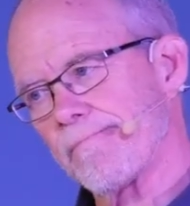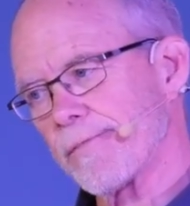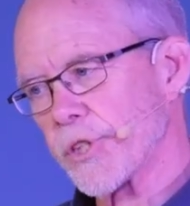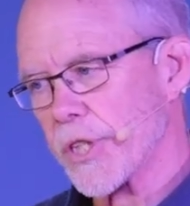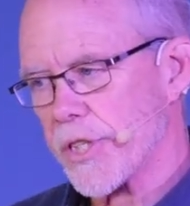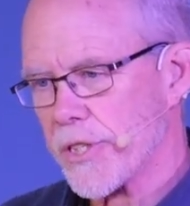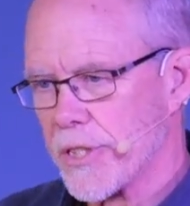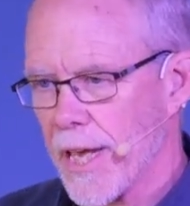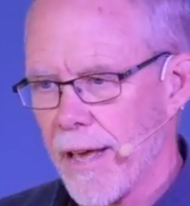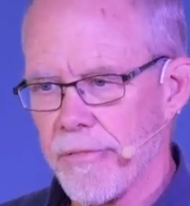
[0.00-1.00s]

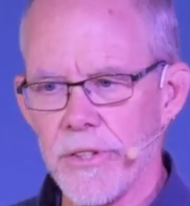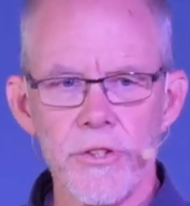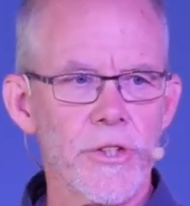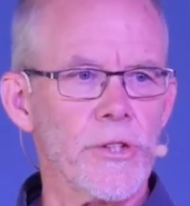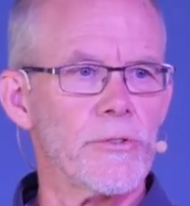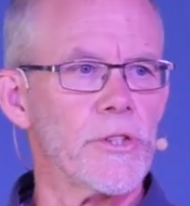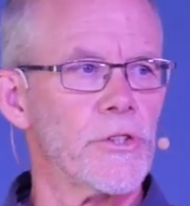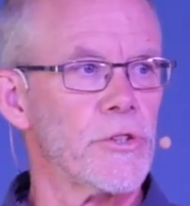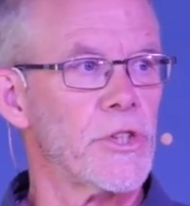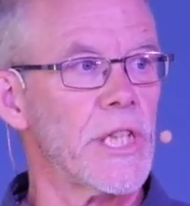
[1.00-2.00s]
ceased having children,
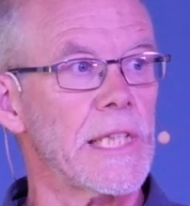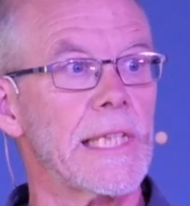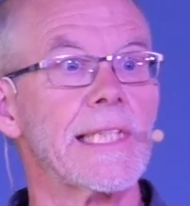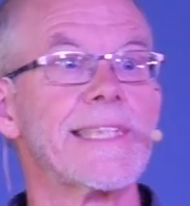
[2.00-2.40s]
so she did the